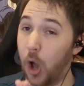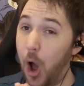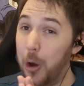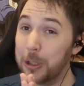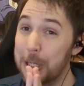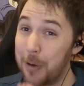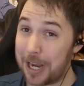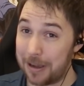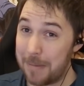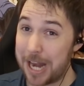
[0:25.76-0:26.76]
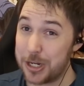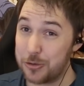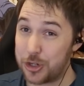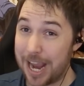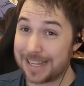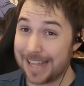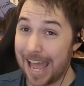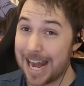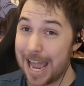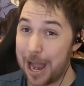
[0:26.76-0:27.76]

Totally recommend you check that